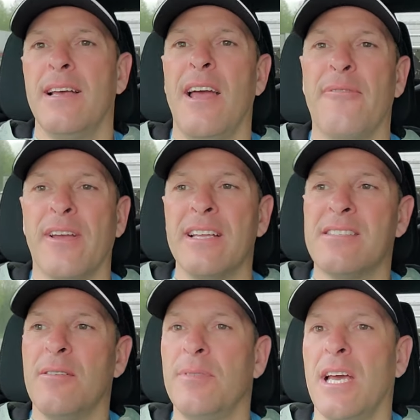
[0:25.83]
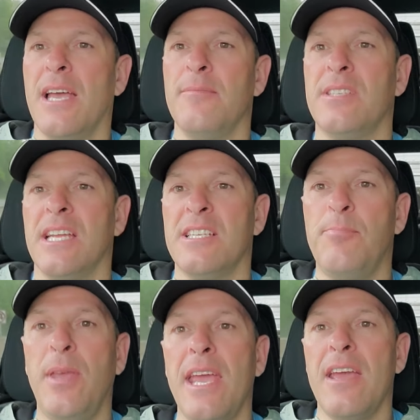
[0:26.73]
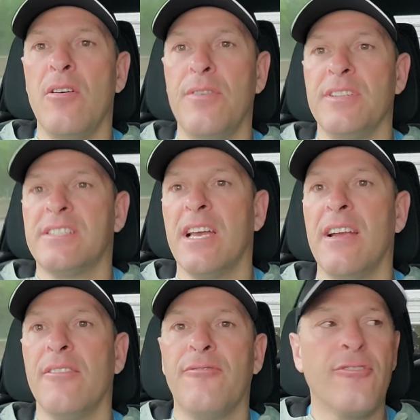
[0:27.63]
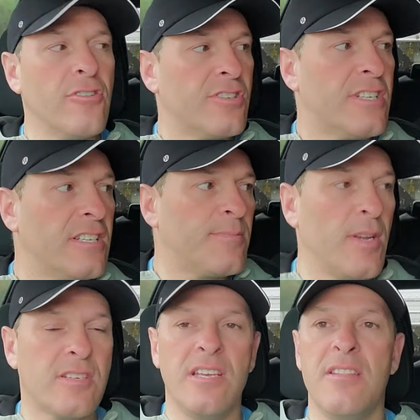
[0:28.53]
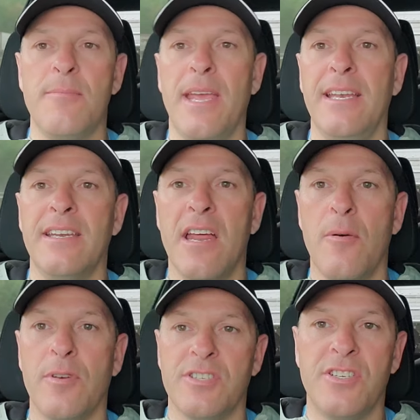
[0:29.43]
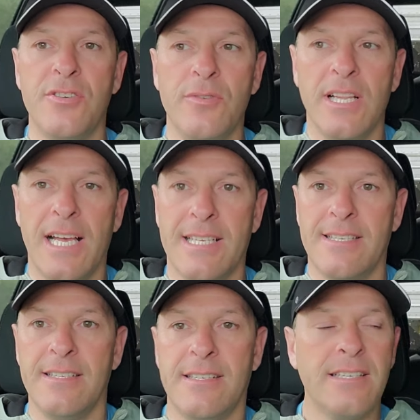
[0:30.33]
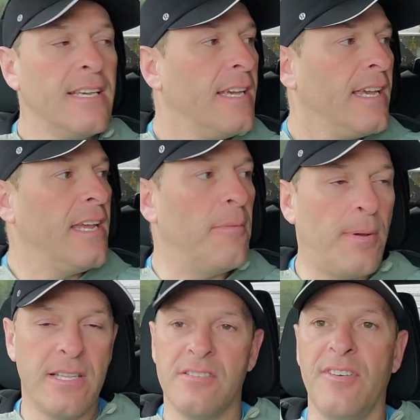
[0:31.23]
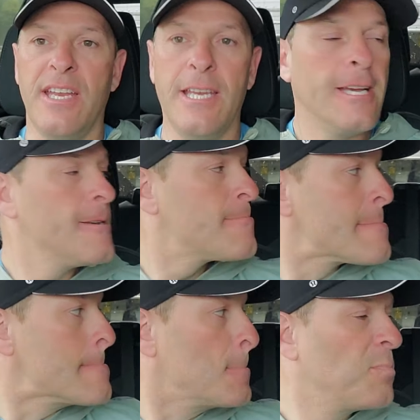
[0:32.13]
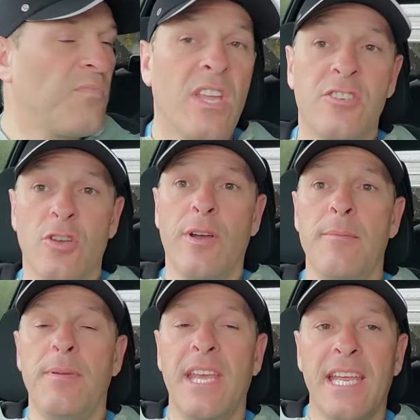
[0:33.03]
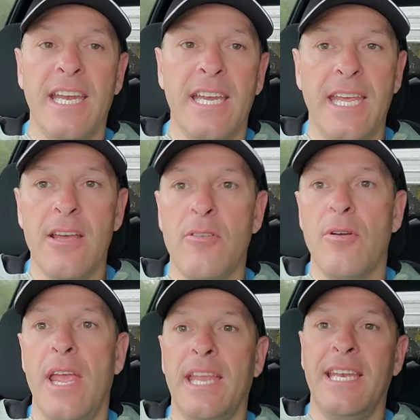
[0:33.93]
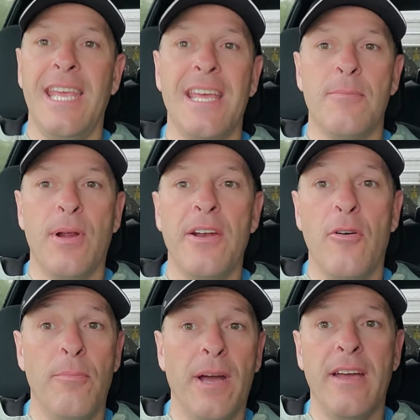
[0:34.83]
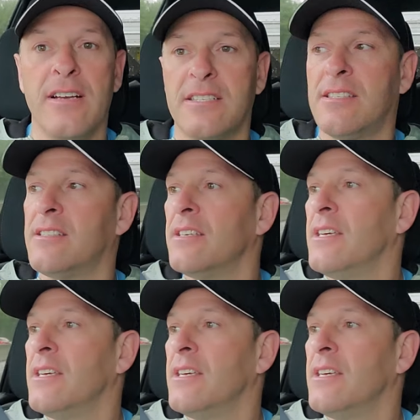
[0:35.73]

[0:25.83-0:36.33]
I forget sometimes that it's PA-owned and sired first, especially in the maiden hours two classes in Pennsylvania. So him being an Indiana bred owned by us